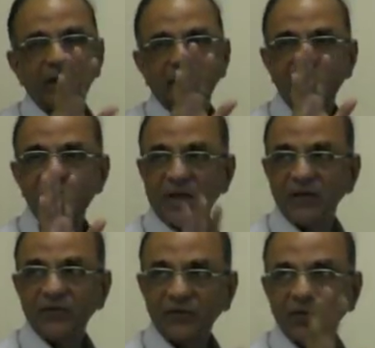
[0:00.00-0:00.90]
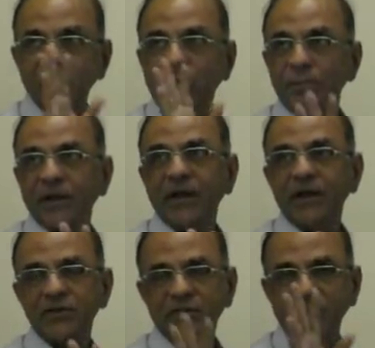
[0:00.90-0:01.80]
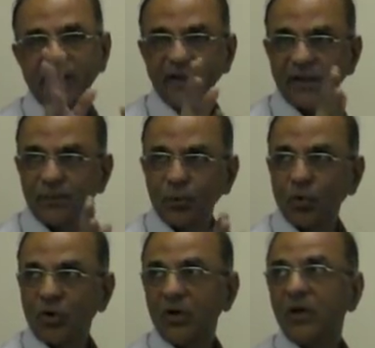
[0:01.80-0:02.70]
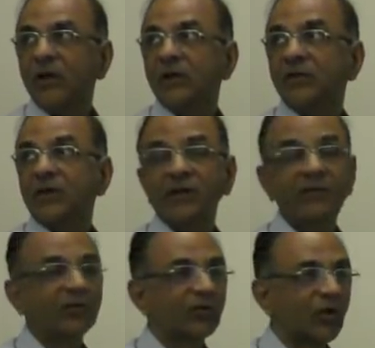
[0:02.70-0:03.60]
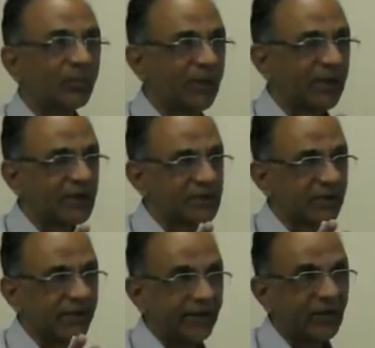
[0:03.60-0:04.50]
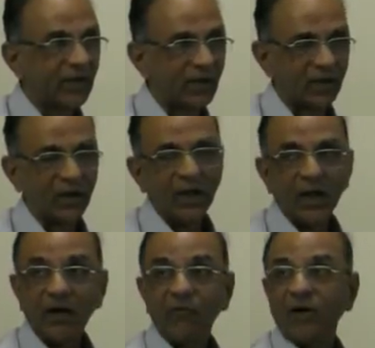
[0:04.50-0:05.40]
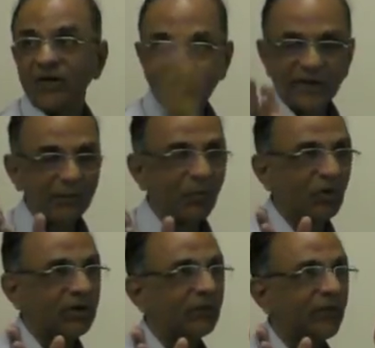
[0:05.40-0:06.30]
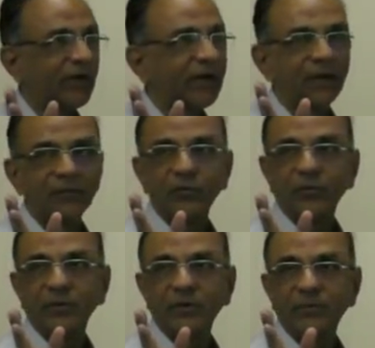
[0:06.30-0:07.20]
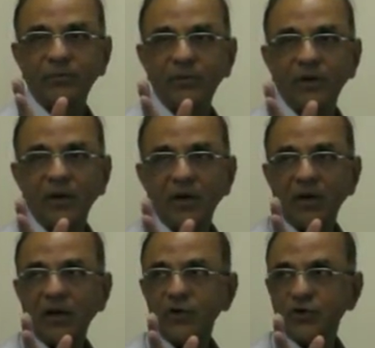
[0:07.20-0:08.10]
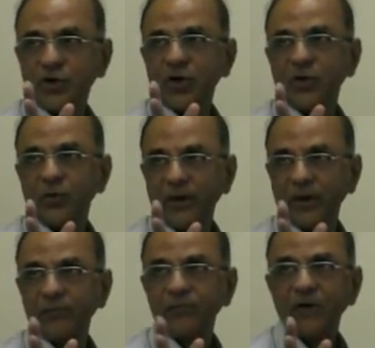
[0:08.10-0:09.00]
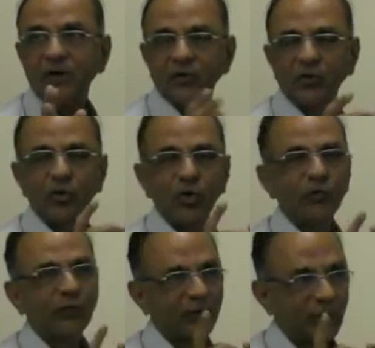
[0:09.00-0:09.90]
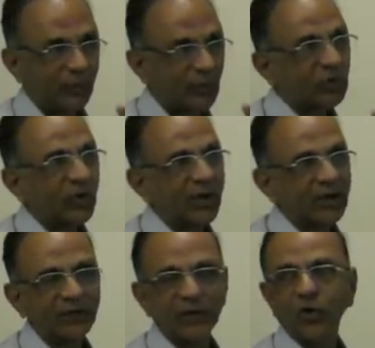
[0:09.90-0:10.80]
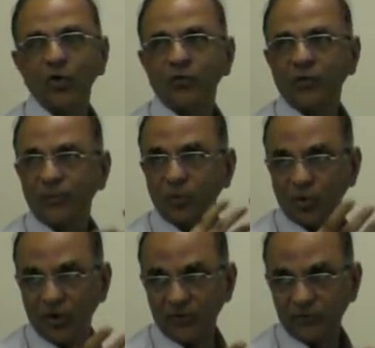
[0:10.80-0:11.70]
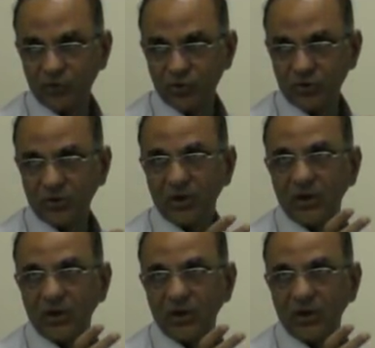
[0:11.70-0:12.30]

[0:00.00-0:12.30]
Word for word: the chances of complication in the pleura, the chances of complication in the lung are vastly more than when it comes from the uh, jugular vein. So you look for pneumothorax and you look for pleural effusion